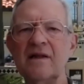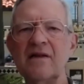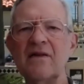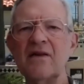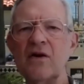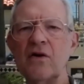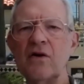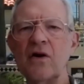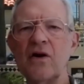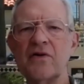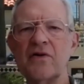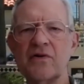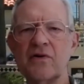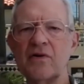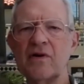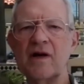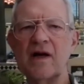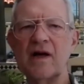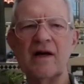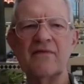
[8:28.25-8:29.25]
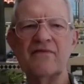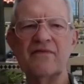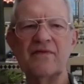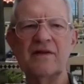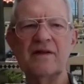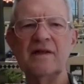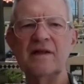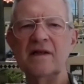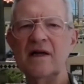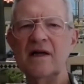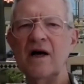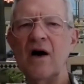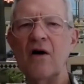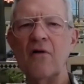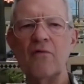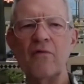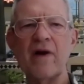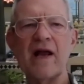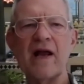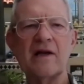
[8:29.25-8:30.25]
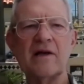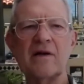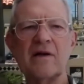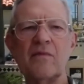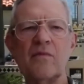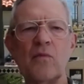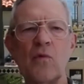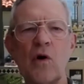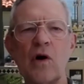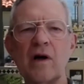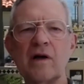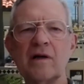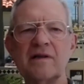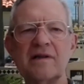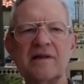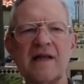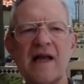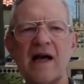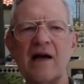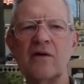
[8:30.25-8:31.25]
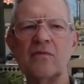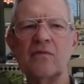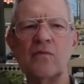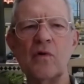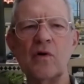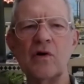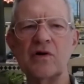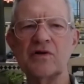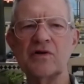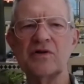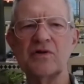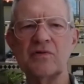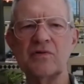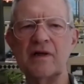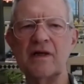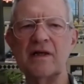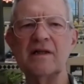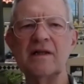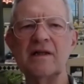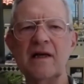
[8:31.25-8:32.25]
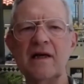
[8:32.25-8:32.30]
the author of A Random Walk Down Wall Street,